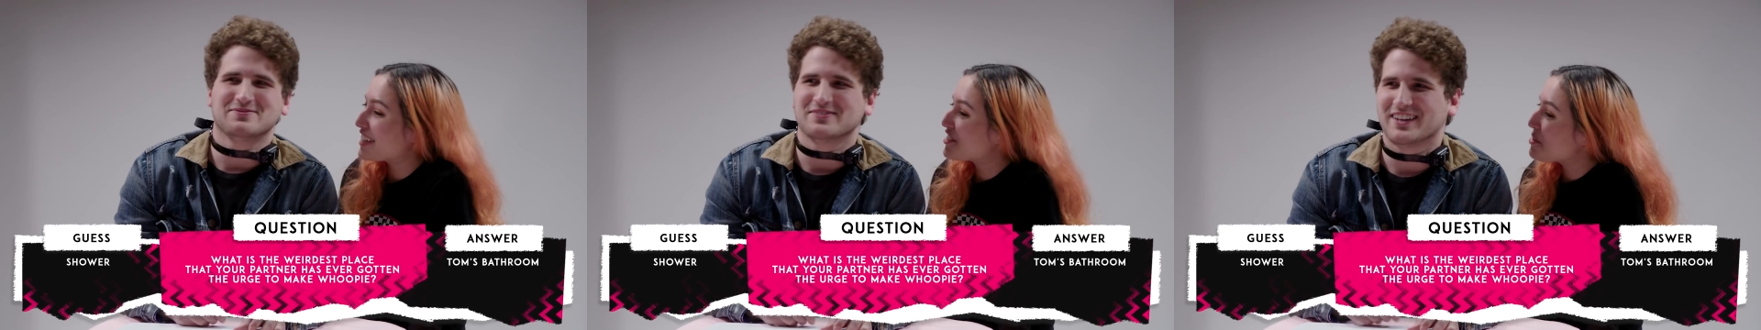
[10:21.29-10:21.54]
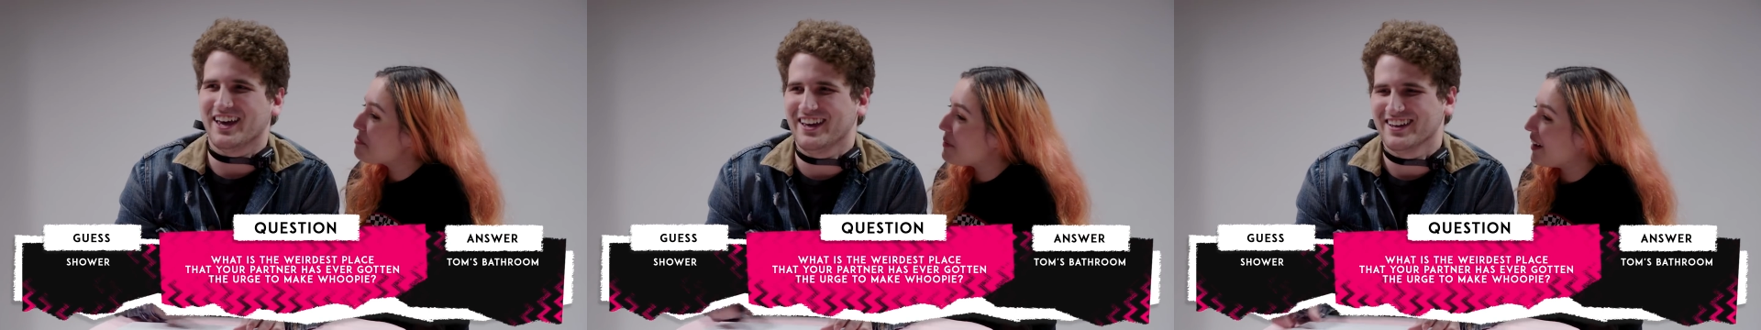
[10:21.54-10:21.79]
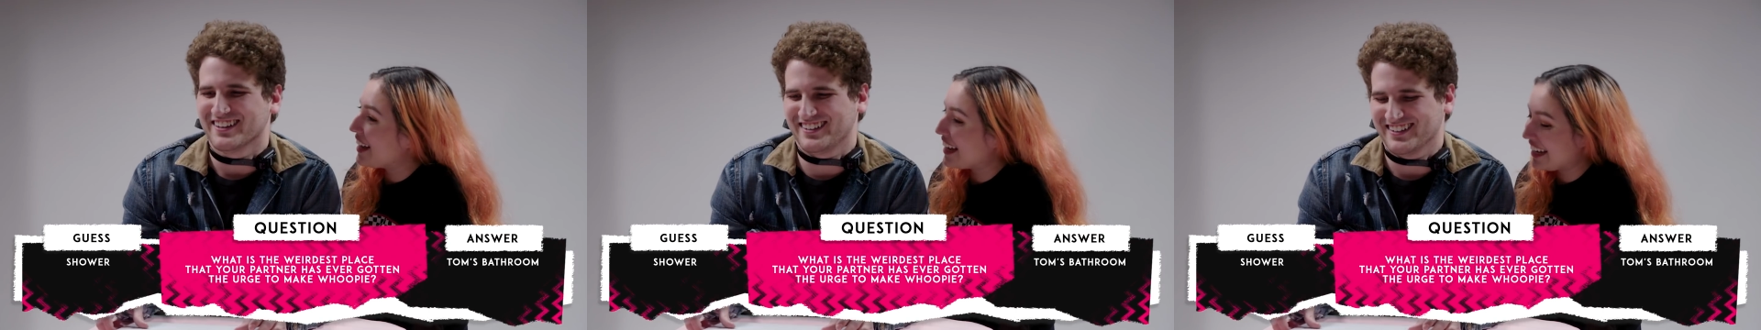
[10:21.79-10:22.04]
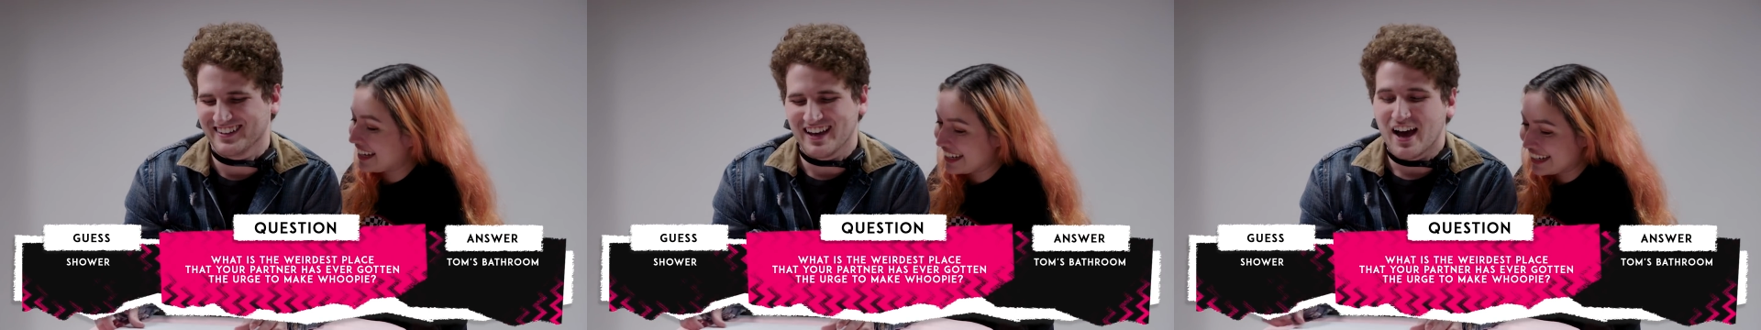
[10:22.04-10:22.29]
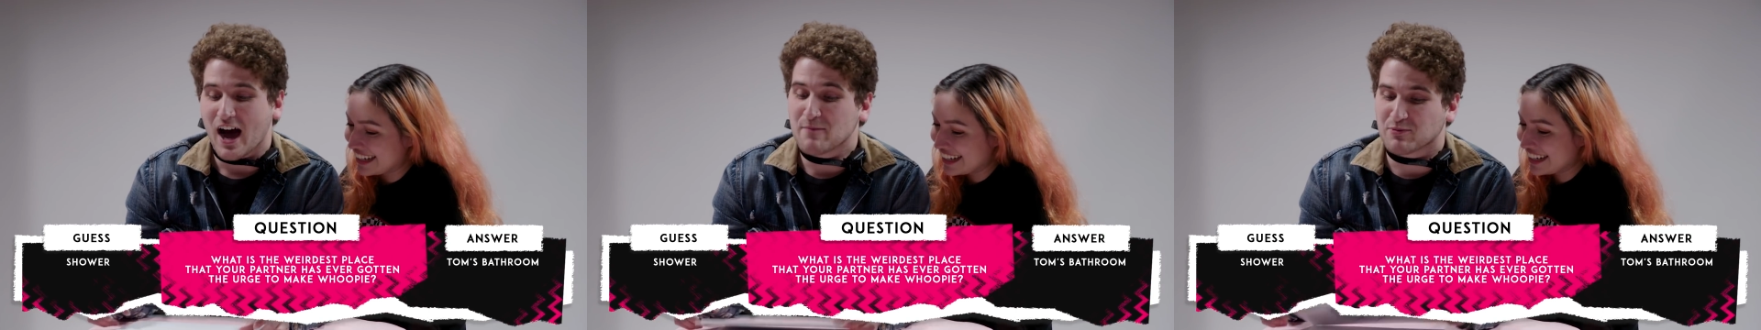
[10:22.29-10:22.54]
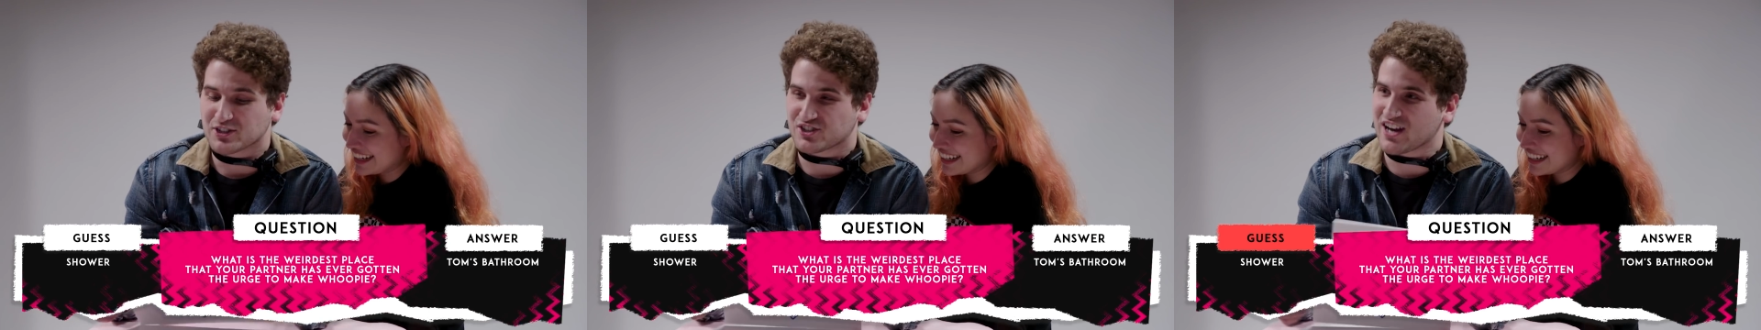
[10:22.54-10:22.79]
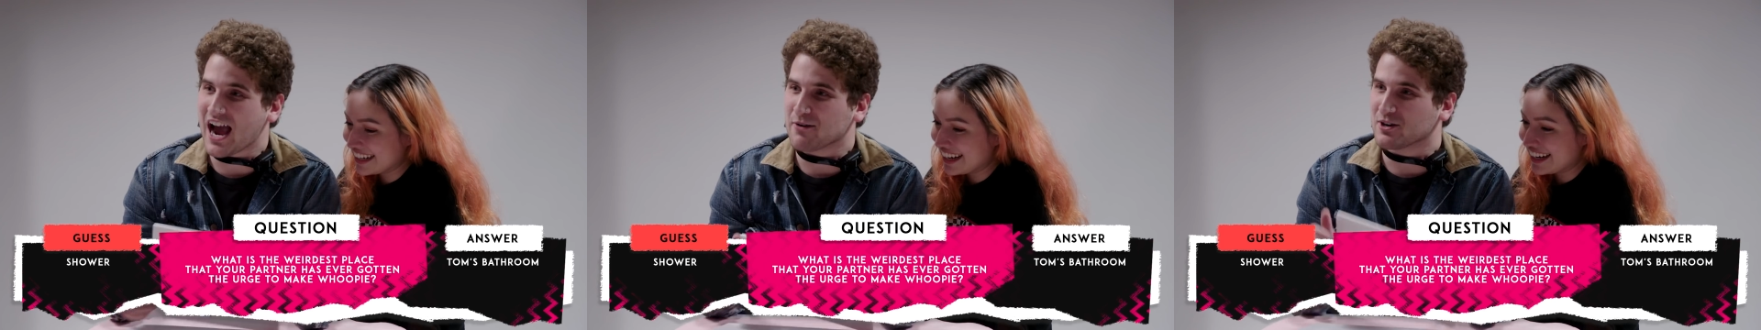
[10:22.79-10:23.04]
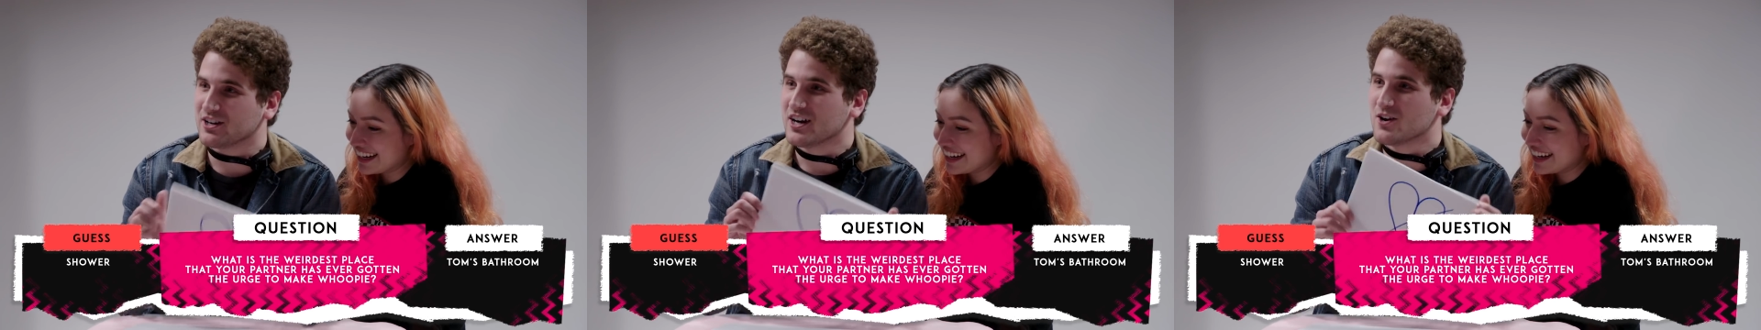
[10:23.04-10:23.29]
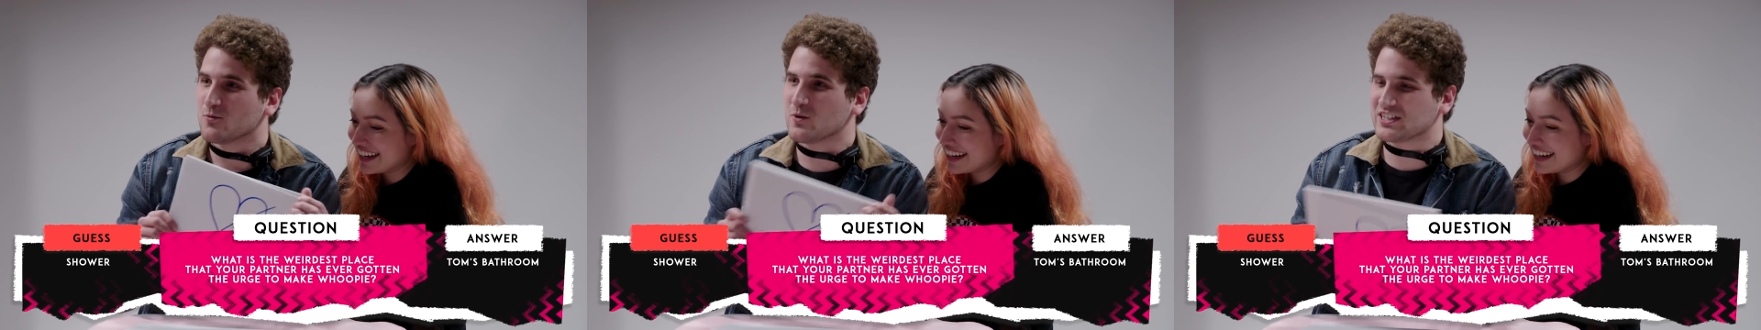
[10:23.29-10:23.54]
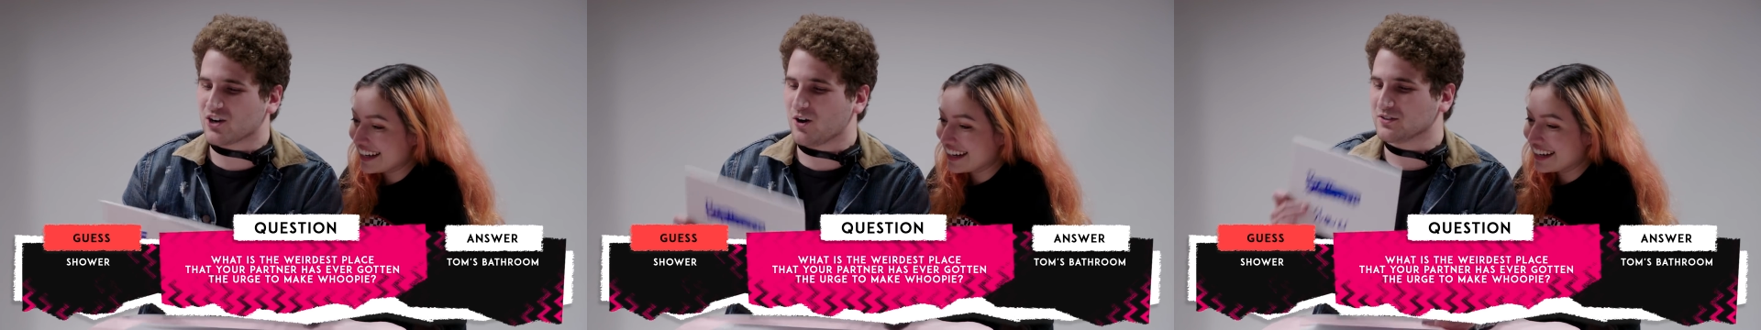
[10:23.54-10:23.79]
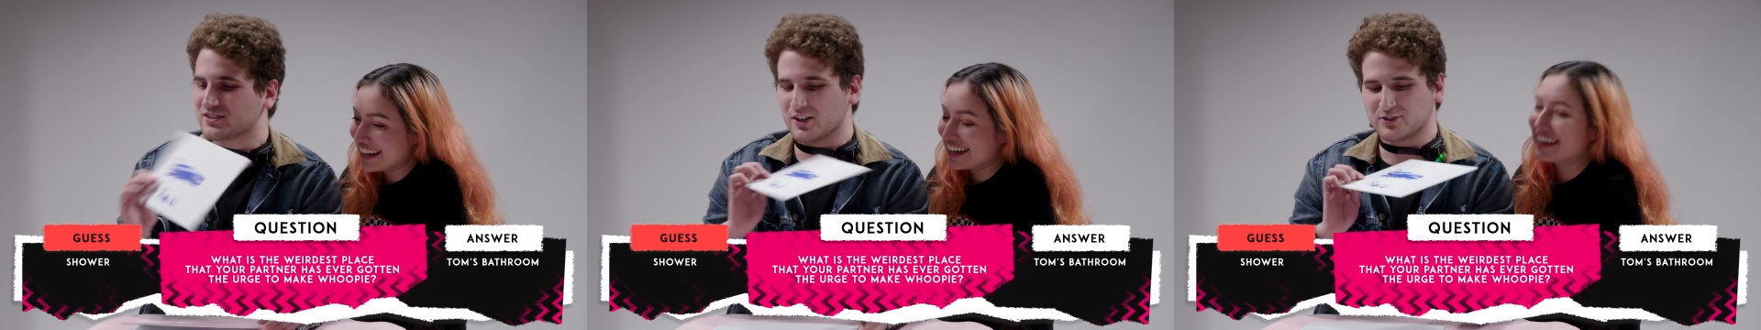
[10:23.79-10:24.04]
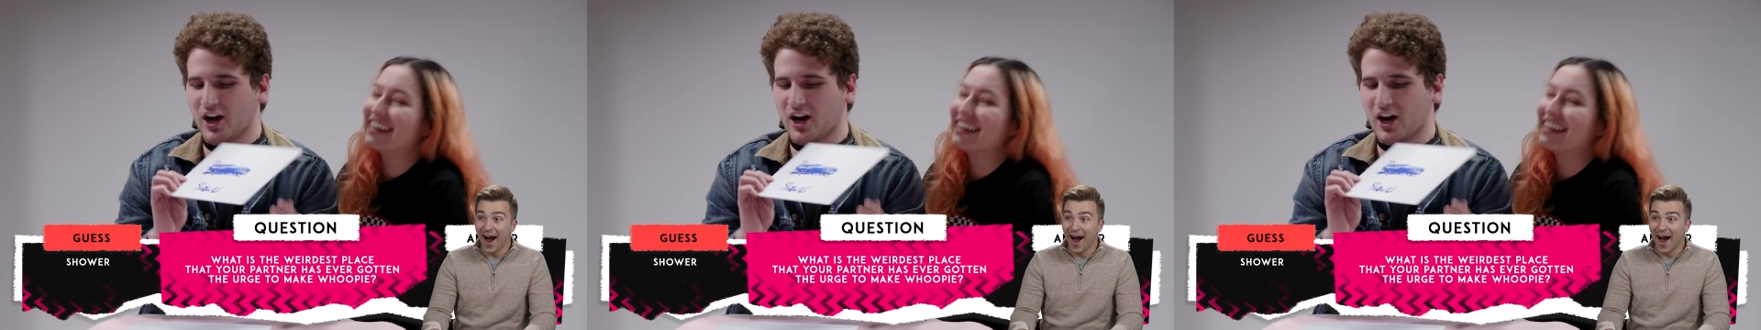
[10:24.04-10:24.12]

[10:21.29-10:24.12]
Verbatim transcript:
Speaker 1: did you put? I put shower, which also